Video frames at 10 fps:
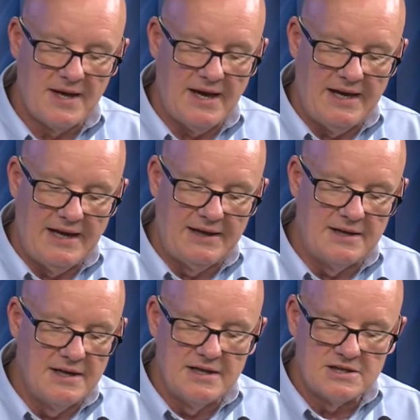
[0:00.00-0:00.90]
And
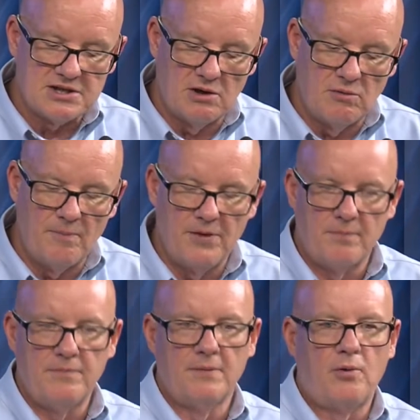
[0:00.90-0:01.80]
so the
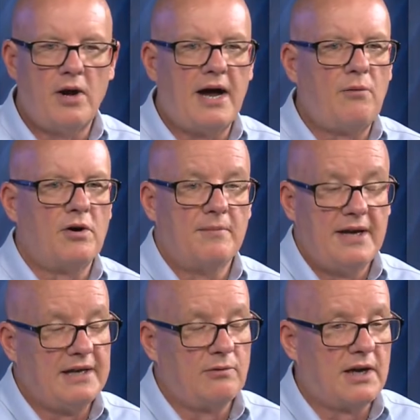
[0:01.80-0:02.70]
point I want to
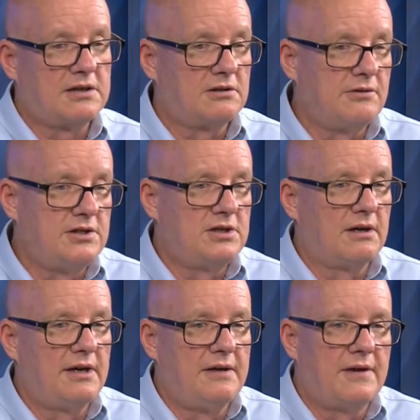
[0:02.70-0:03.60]
make, and what I told this young
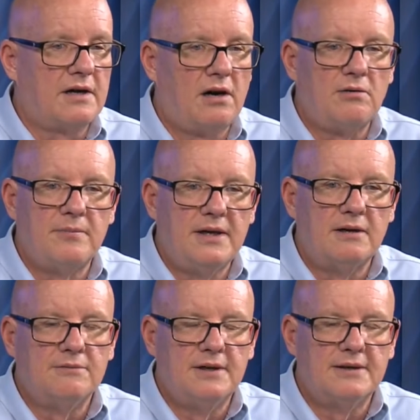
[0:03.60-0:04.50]
lady that called me
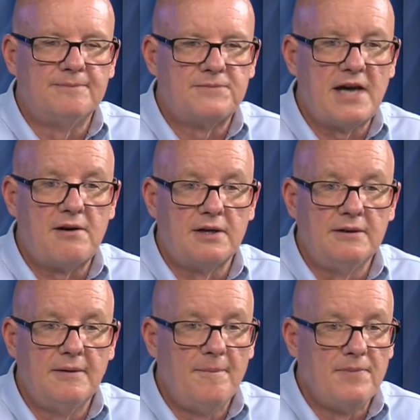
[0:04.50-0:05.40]
on Saturday,
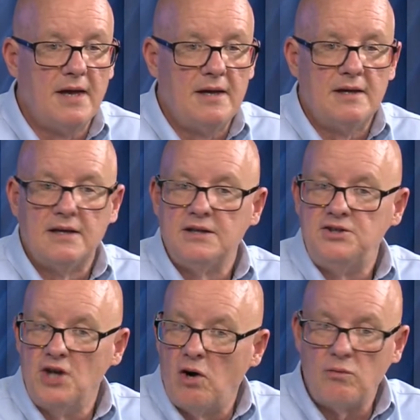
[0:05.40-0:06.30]

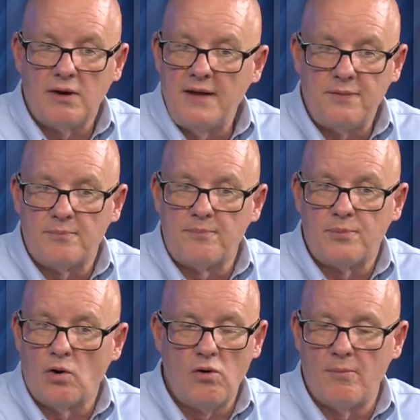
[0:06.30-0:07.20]
don't let the
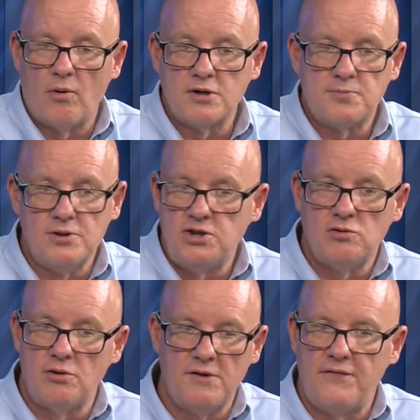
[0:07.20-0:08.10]
pro-aborts put you
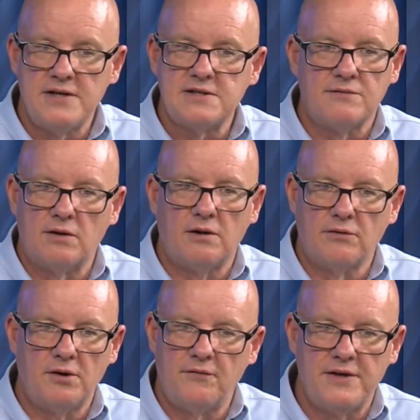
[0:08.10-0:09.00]
on the
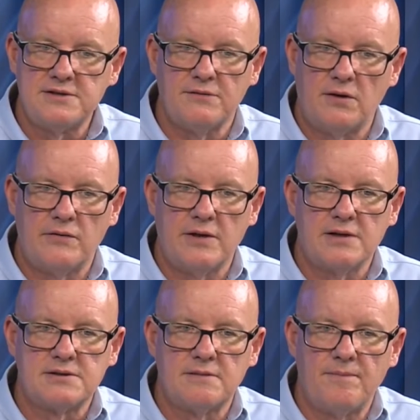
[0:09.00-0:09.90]
defensive over
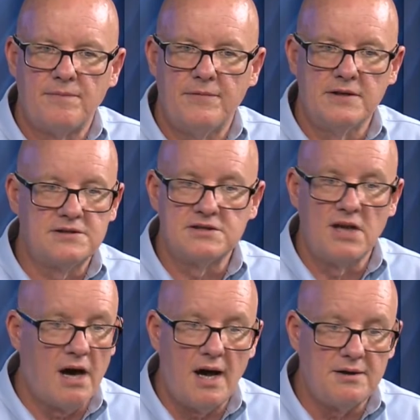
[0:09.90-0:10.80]
this. This is
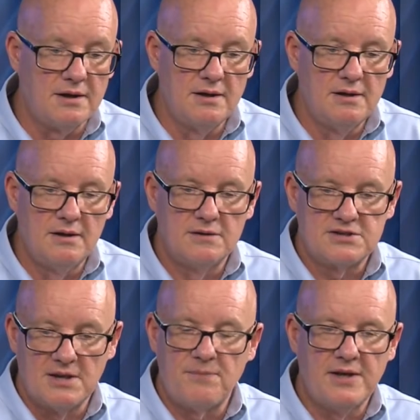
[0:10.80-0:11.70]
not
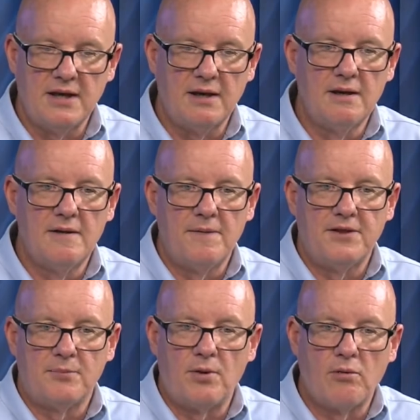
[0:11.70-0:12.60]
something that
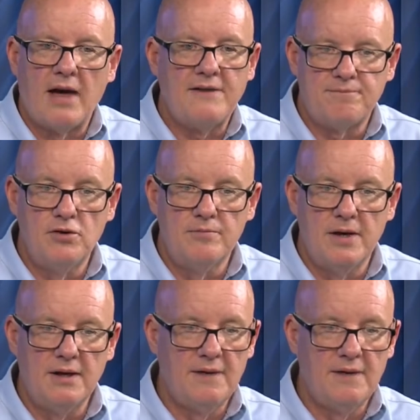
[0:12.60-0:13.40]
the pro-life movement,